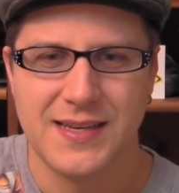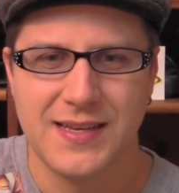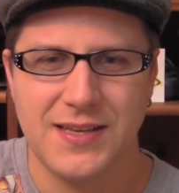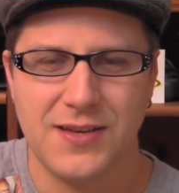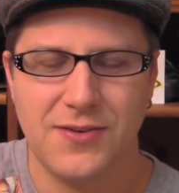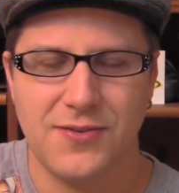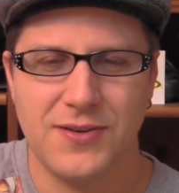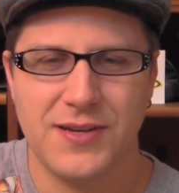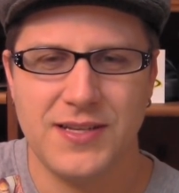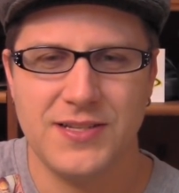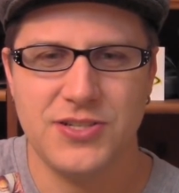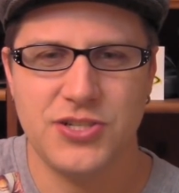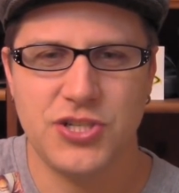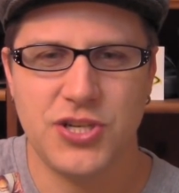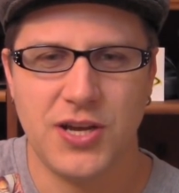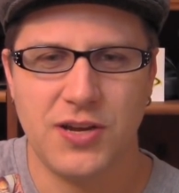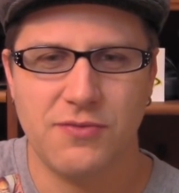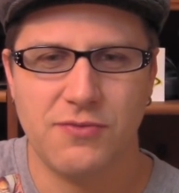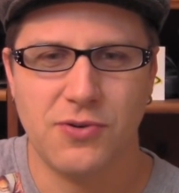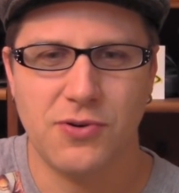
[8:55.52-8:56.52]
you know, in
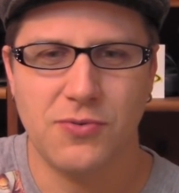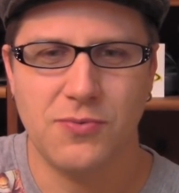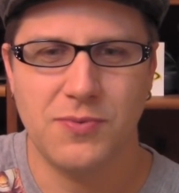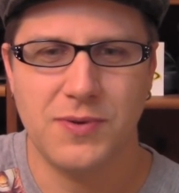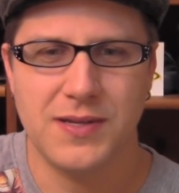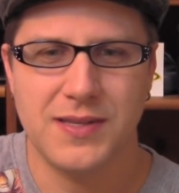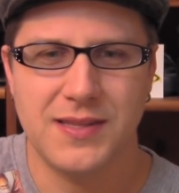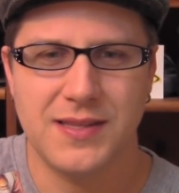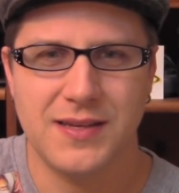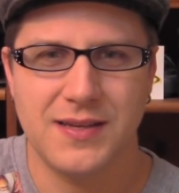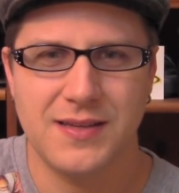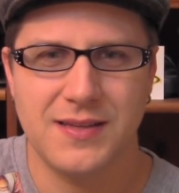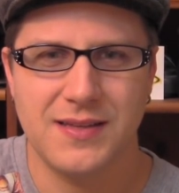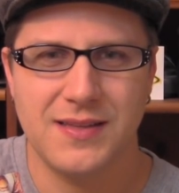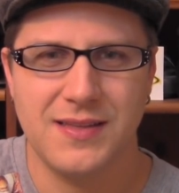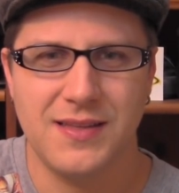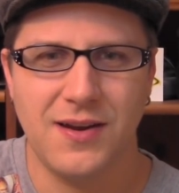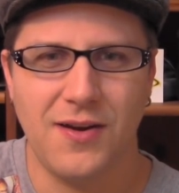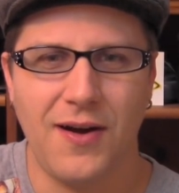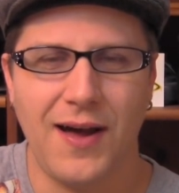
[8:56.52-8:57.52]
general with
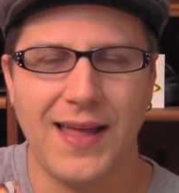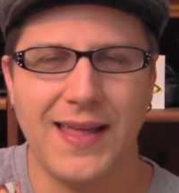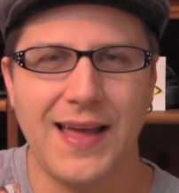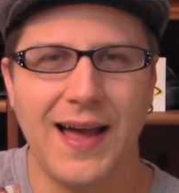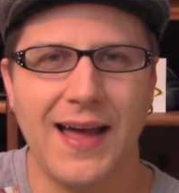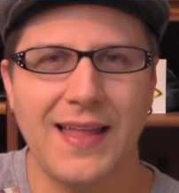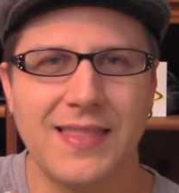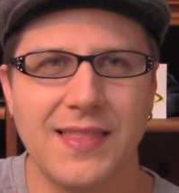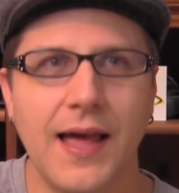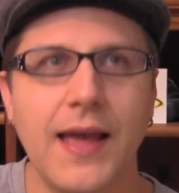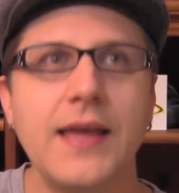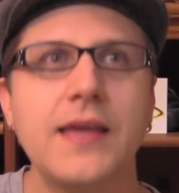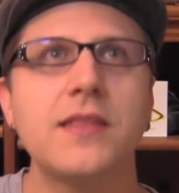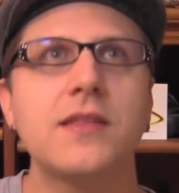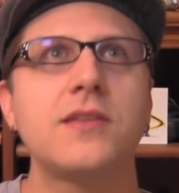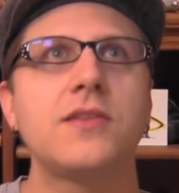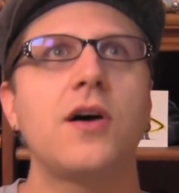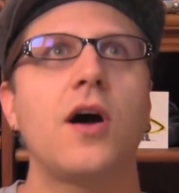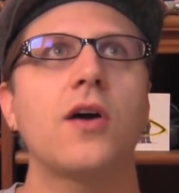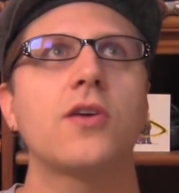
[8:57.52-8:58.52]
the, you know, I
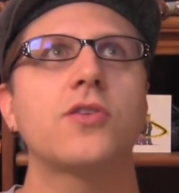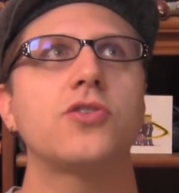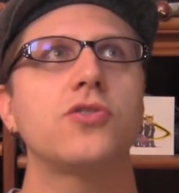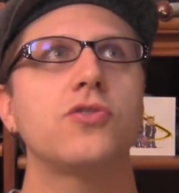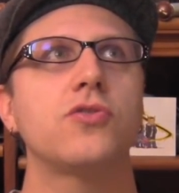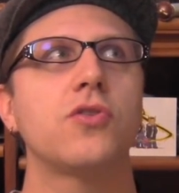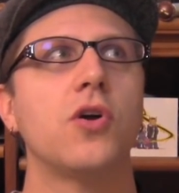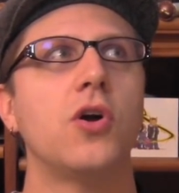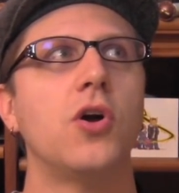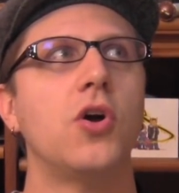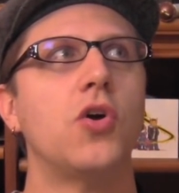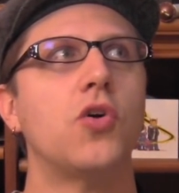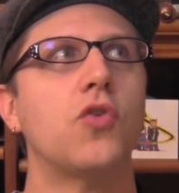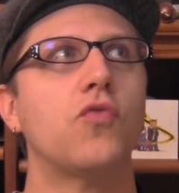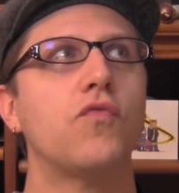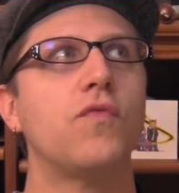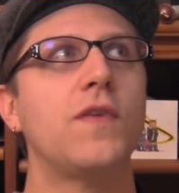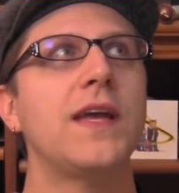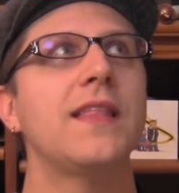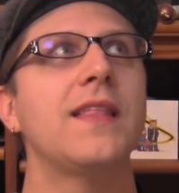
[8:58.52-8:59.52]
like the Doctor
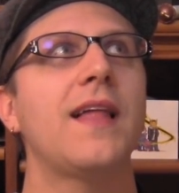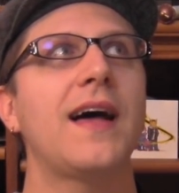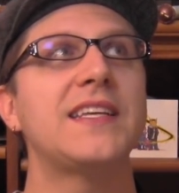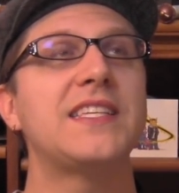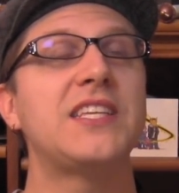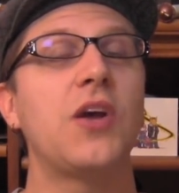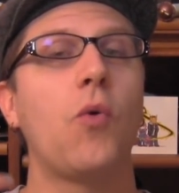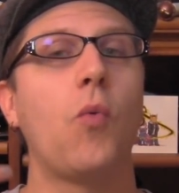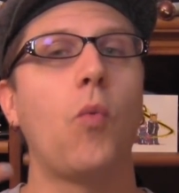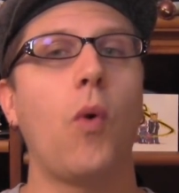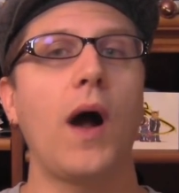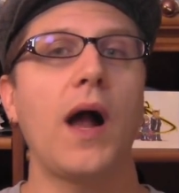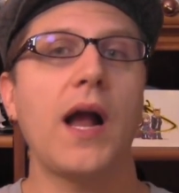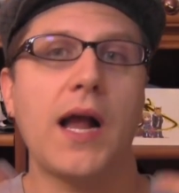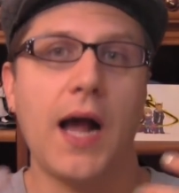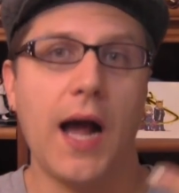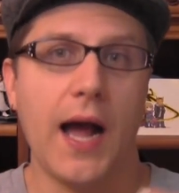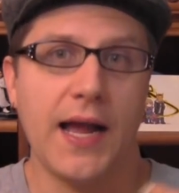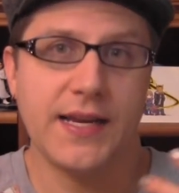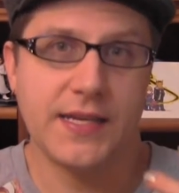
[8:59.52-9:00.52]
realizing
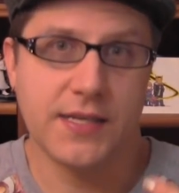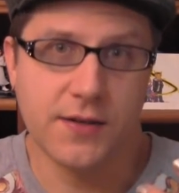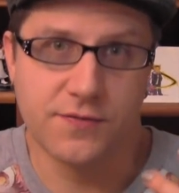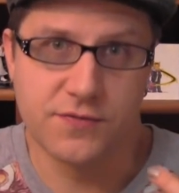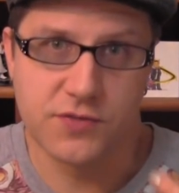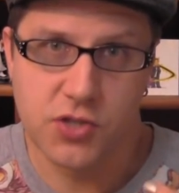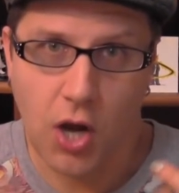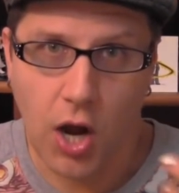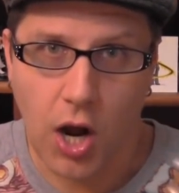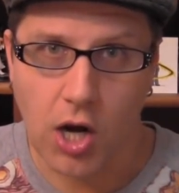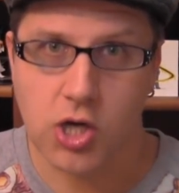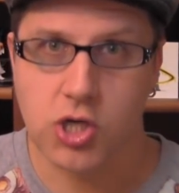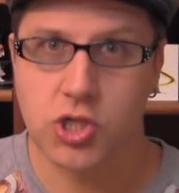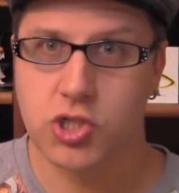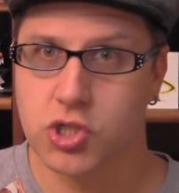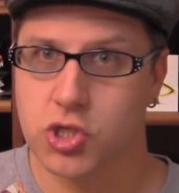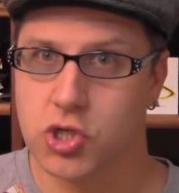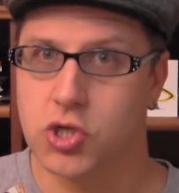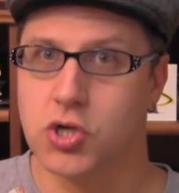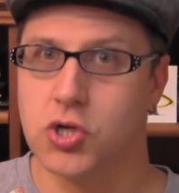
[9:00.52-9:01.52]
what kind of
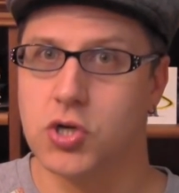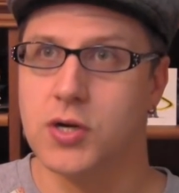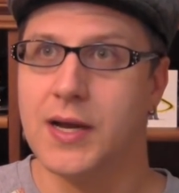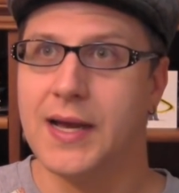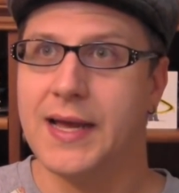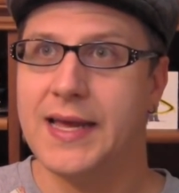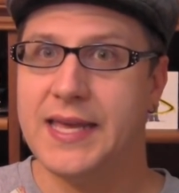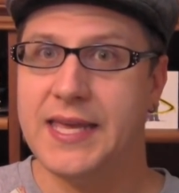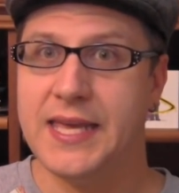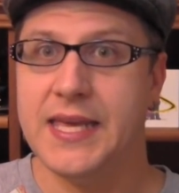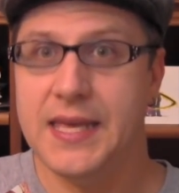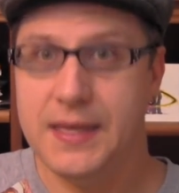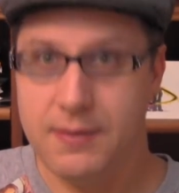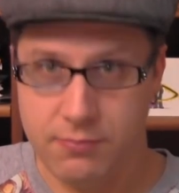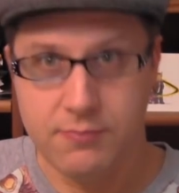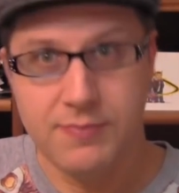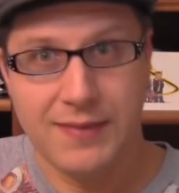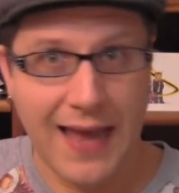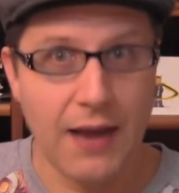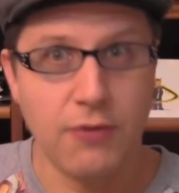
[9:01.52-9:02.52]
doctor
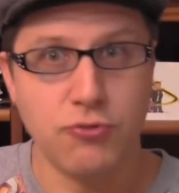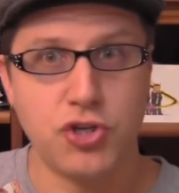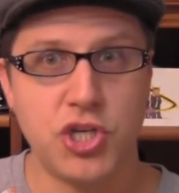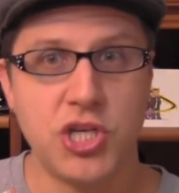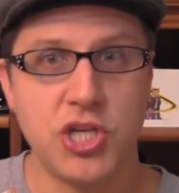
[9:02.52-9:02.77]
he, now